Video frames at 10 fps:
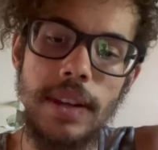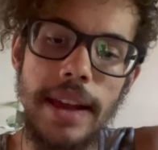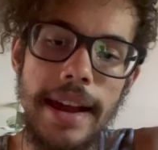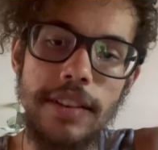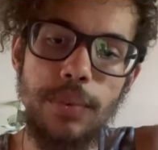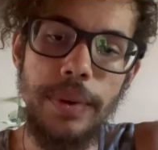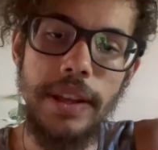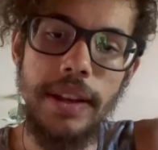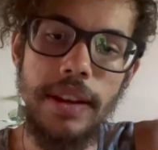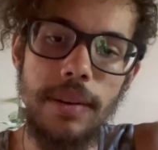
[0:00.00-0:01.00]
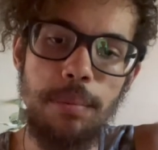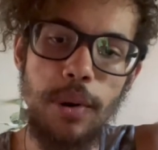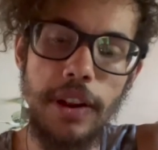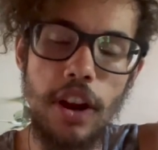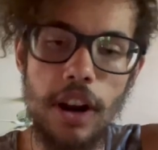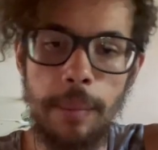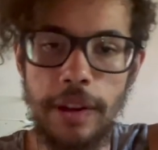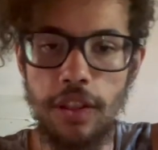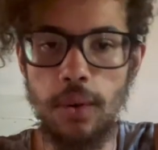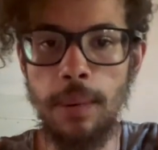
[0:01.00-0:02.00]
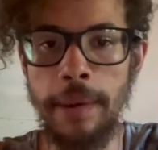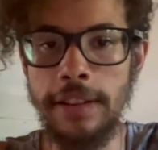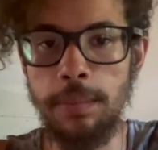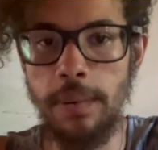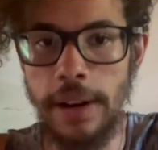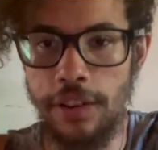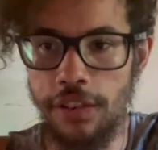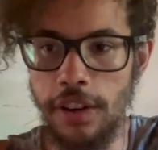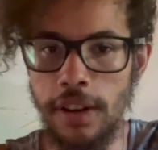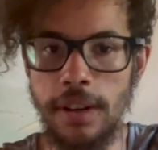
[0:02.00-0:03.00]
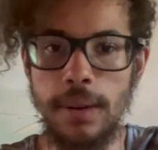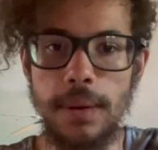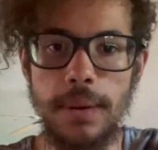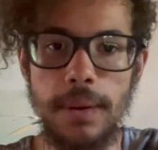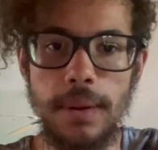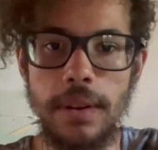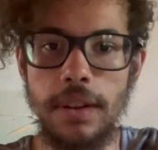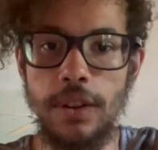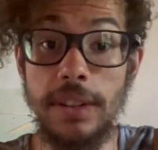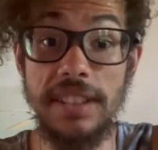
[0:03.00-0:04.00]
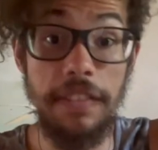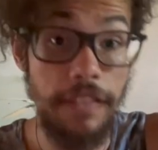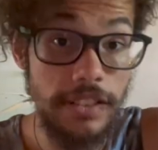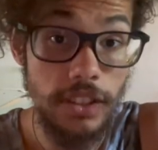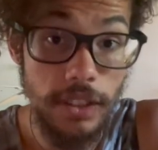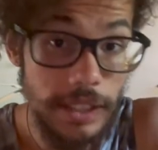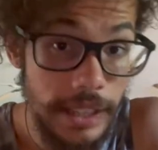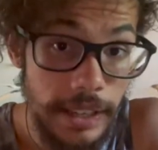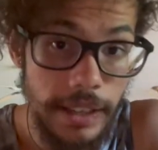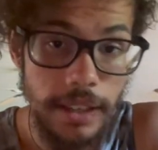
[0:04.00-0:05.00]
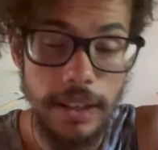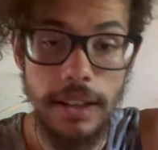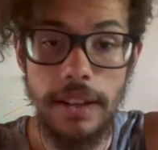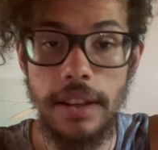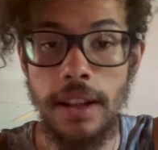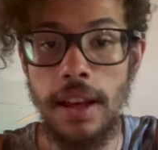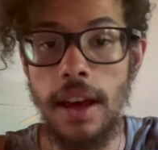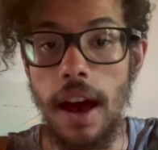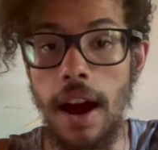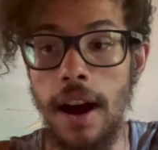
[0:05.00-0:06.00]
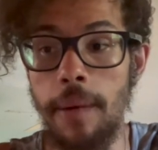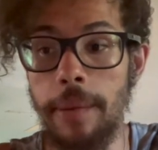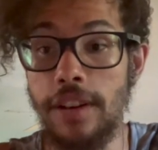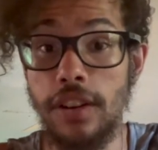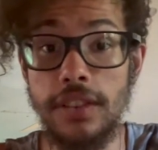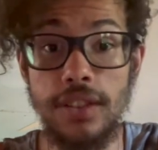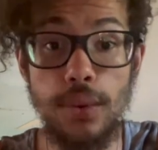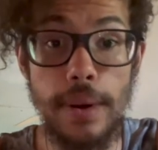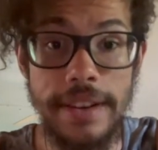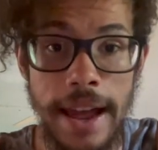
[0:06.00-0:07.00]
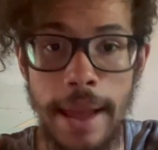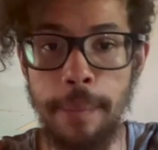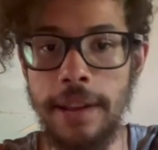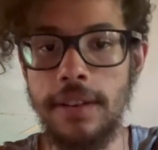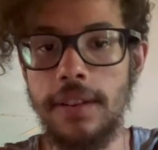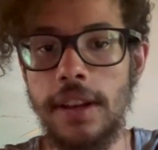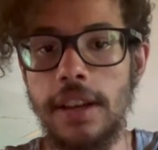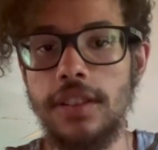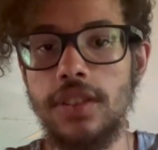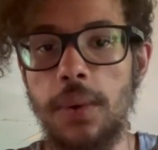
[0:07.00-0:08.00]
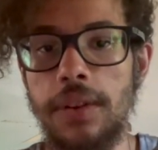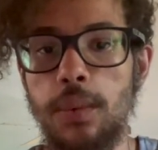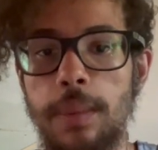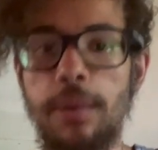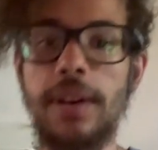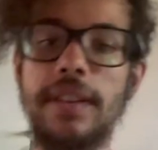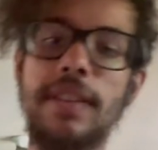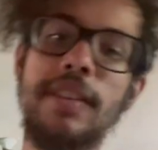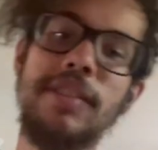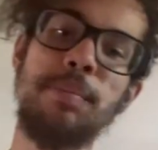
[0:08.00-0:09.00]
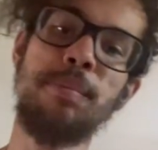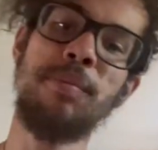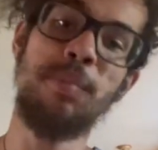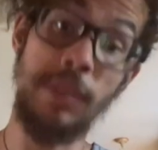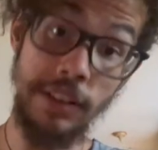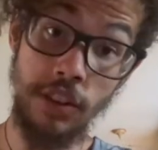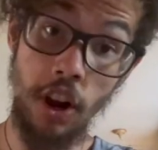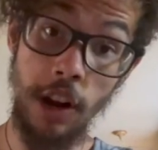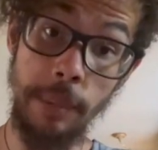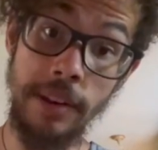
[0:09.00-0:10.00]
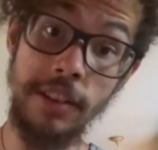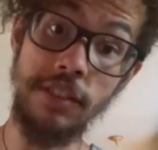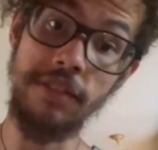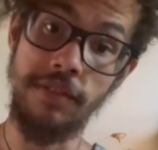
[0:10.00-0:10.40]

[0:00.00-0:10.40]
As we put carbon through immense pressure, you could say physical heat, um, it turns into a diamond. So as we put this, this carbon, this